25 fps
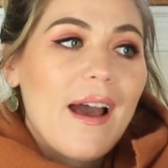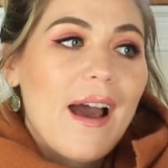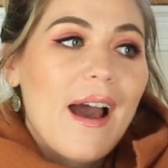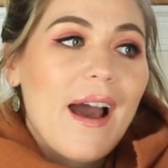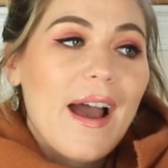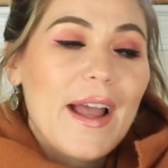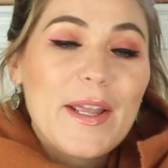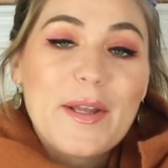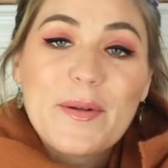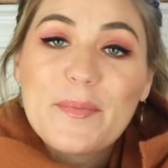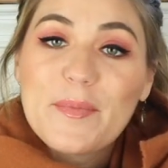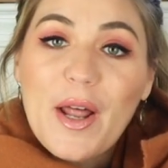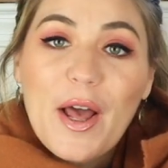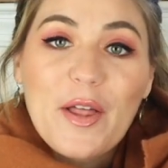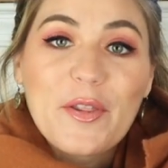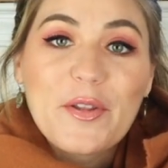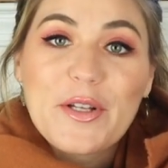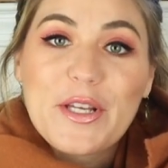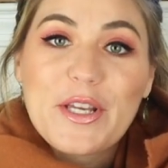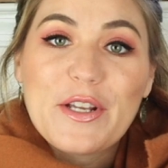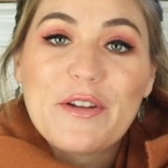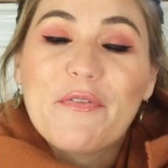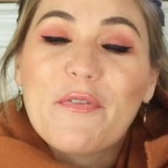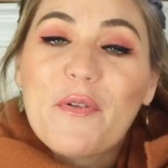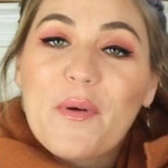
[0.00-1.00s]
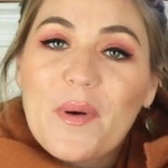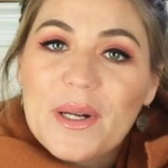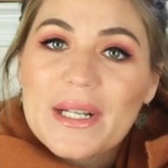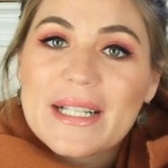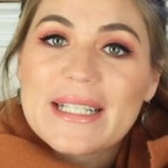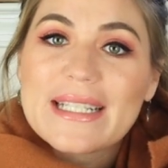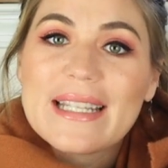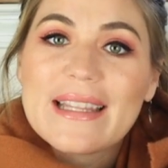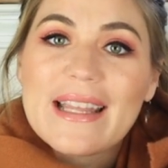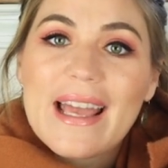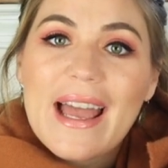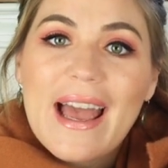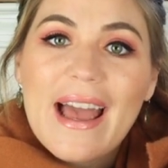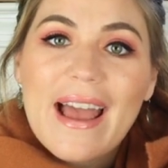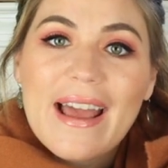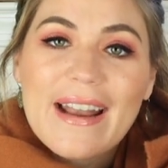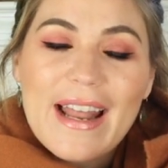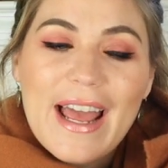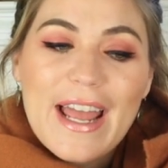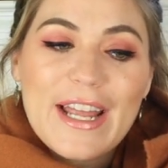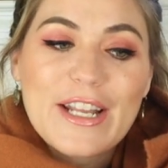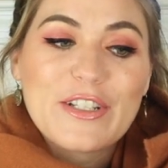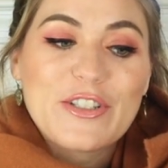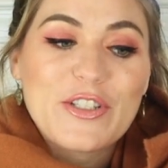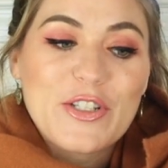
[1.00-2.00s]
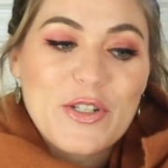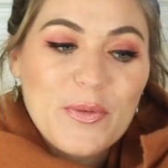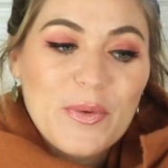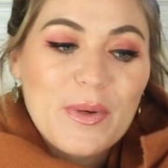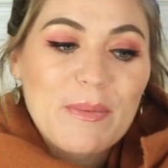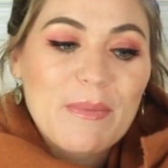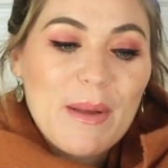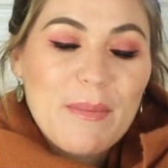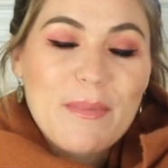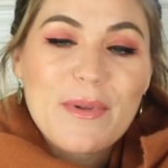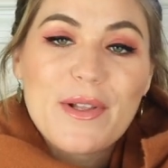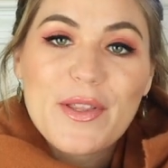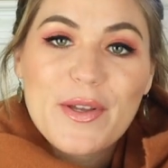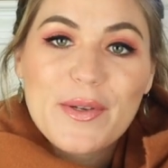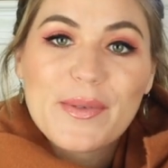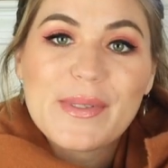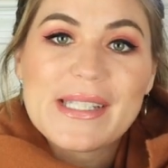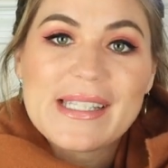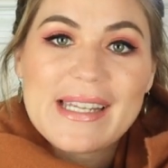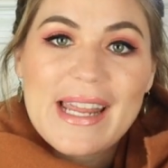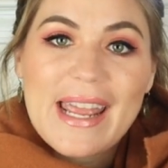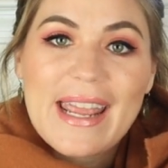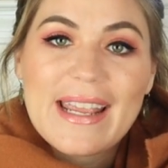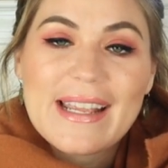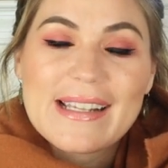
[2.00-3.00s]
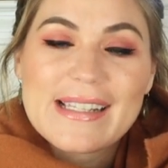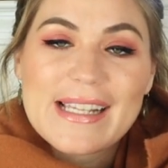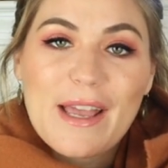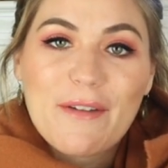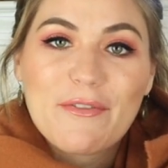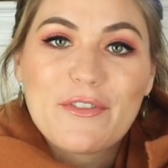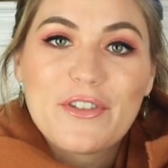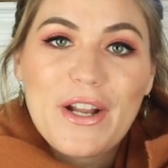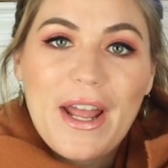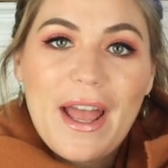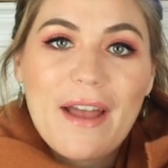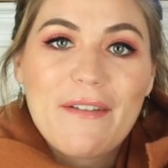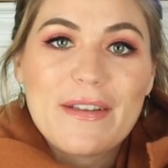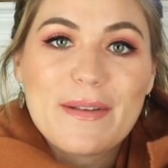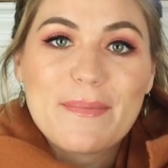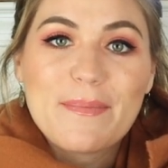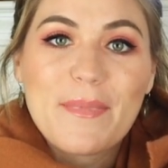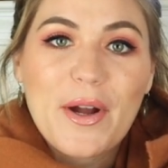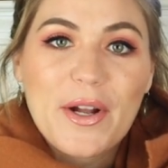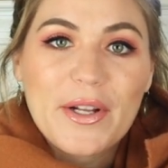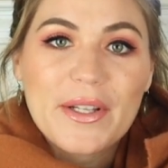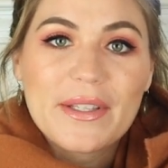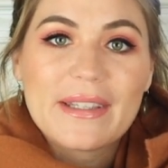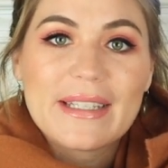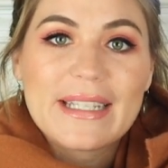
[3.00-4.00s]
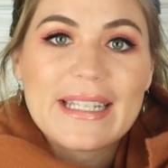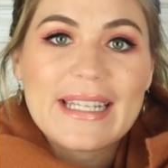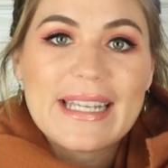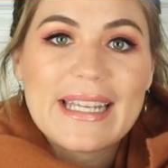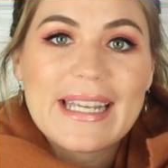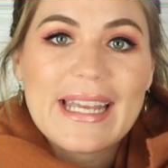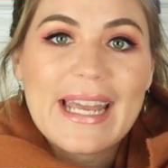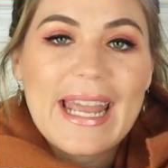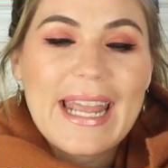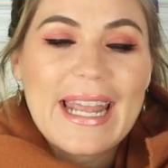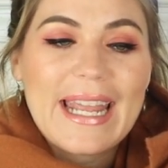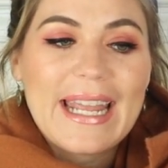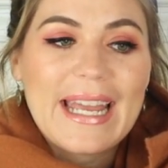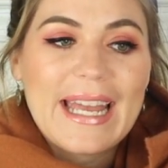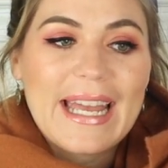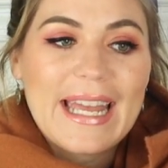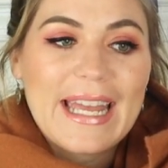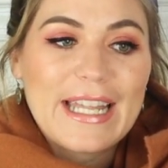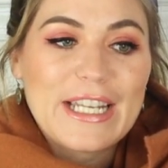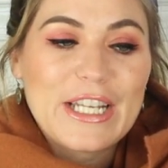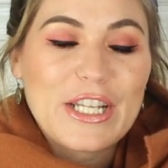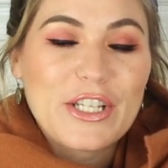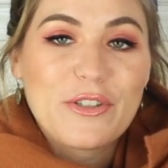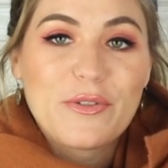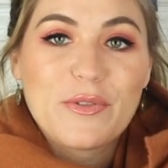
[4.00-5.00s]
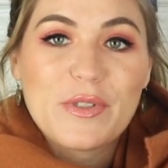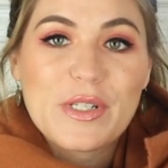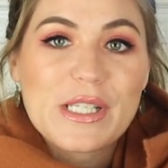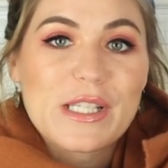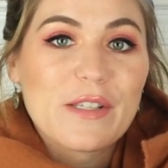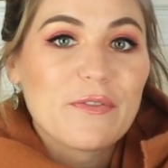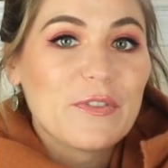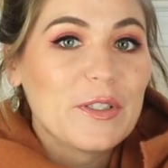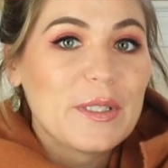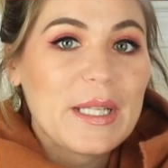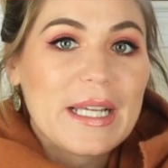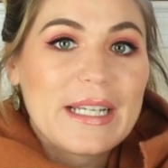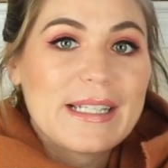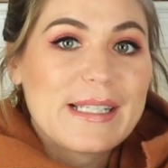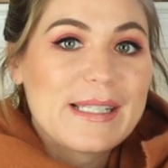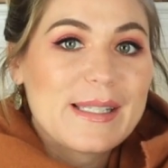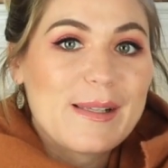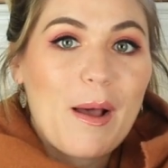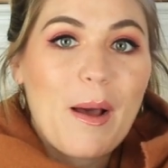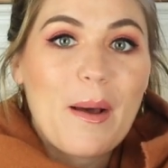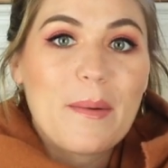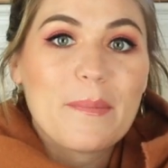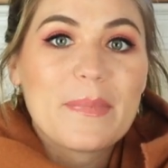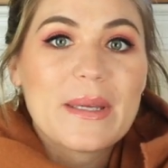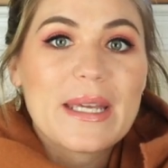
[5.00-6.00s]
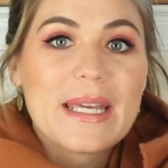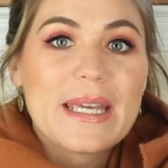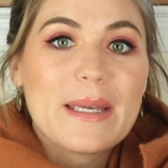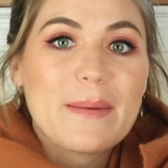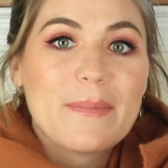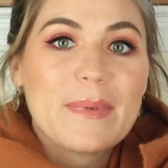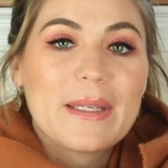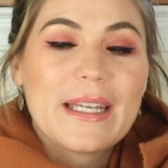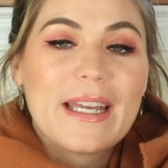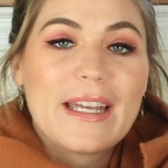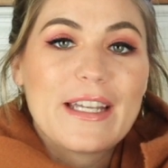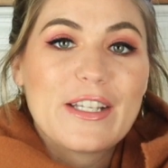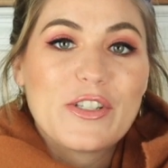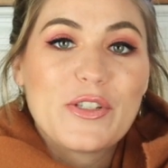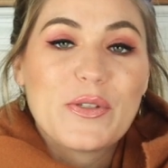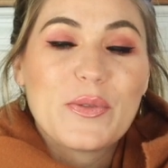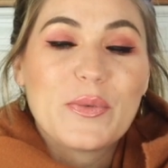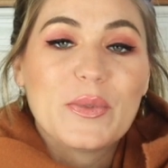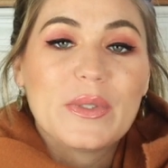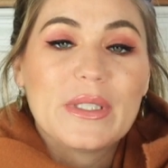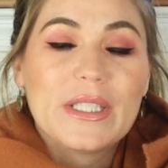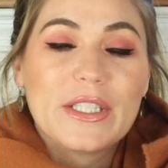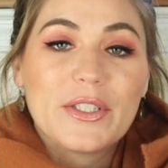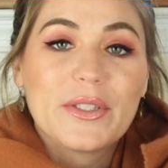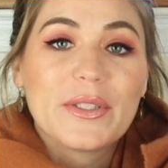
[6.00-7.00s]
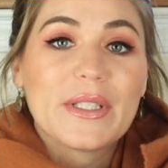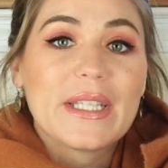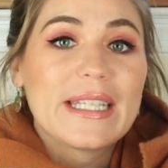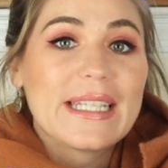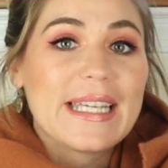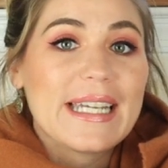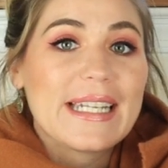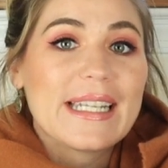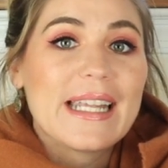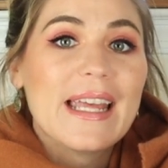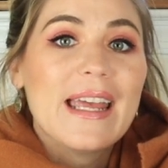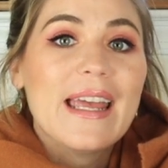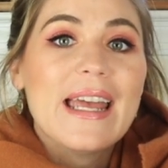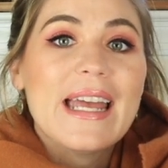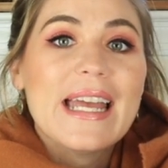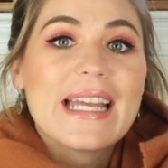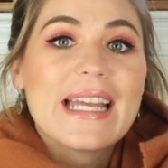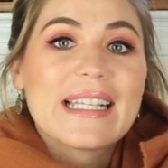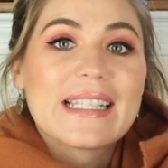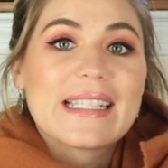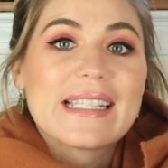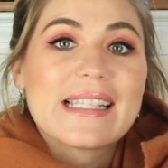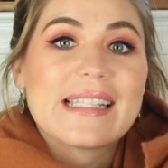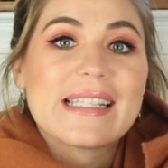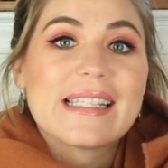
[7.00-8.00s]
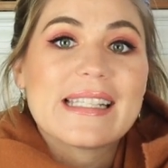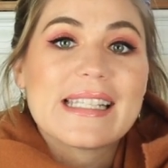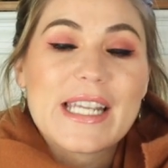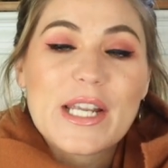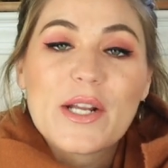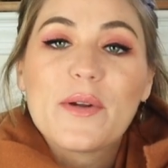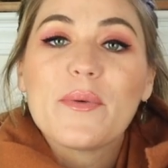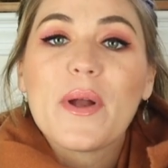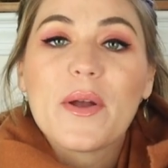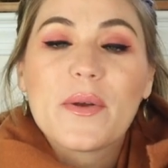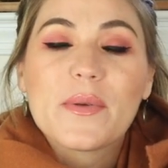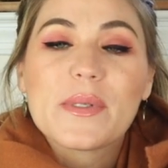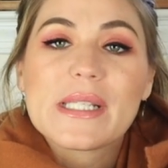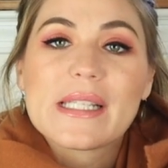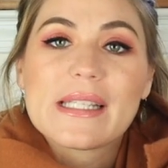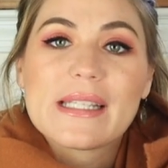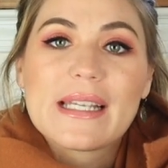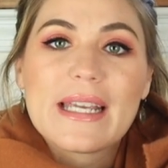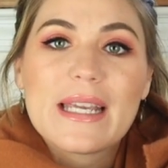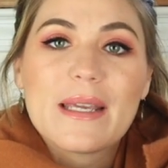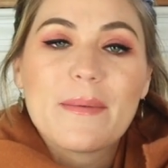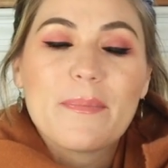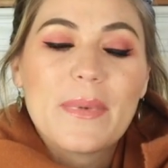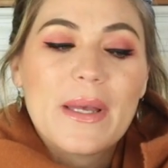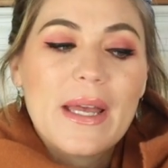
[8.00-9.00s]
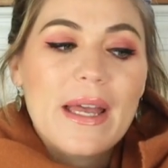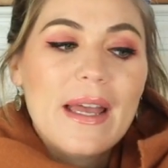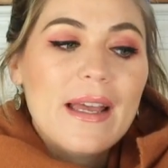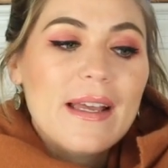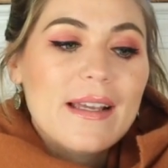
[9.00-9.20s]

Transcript: I am not looking forward to that. I do remember those days after having Marley and you just feel like a zombie because you literally get zero sleep.